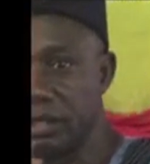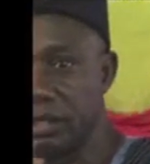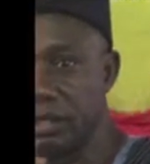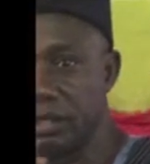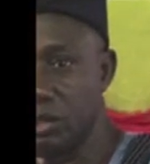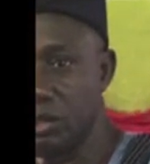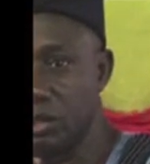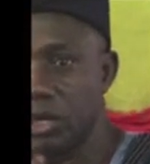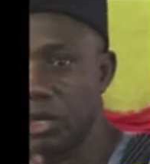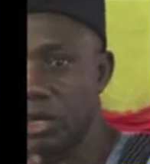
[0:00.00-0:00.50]

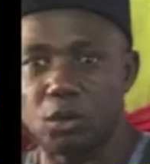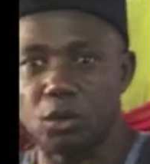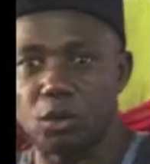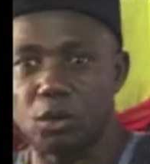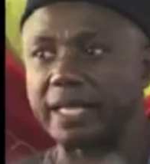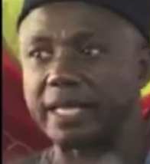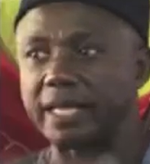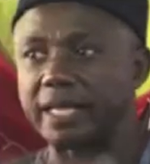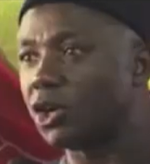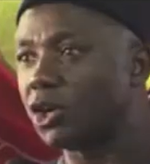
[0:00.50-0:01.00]
You can look
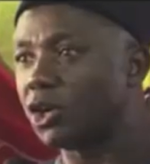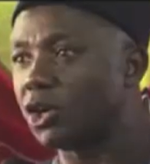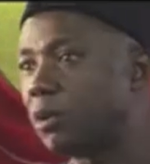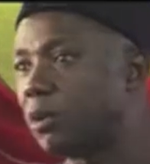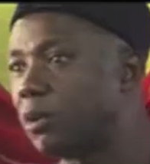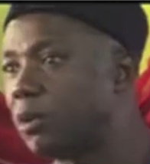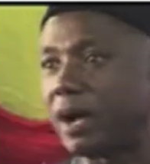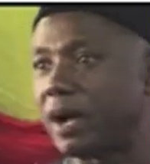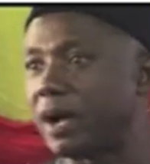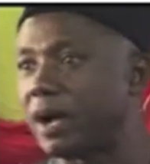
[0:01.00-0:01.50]
at the global
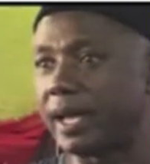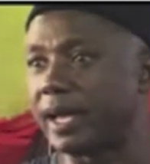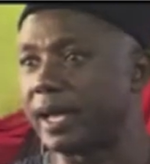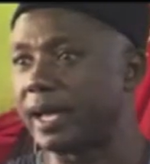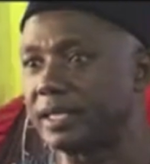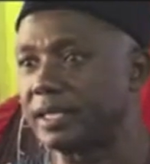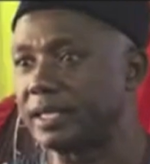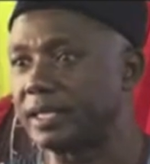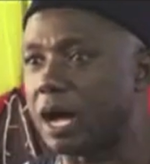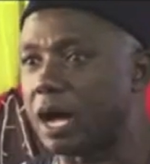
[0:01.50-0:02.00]
market and
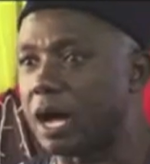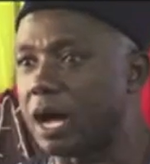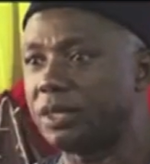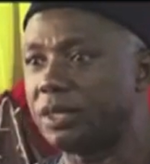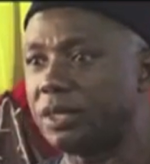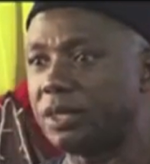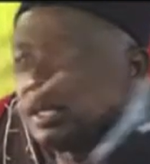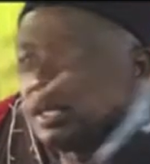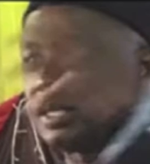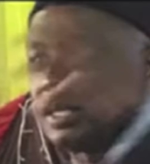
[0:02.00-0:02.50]
see how things
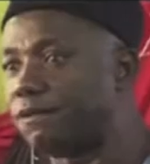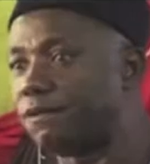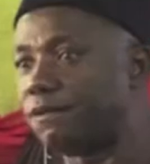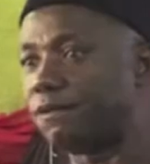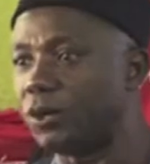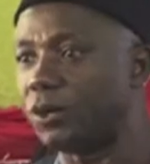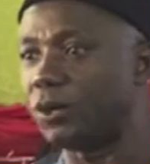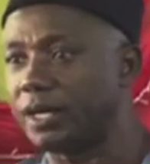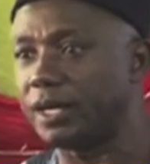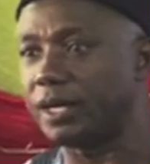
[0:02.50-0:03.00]
are
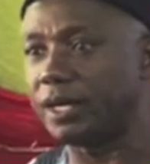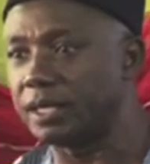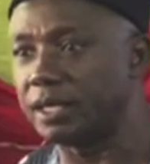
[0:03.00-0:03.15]
flowing,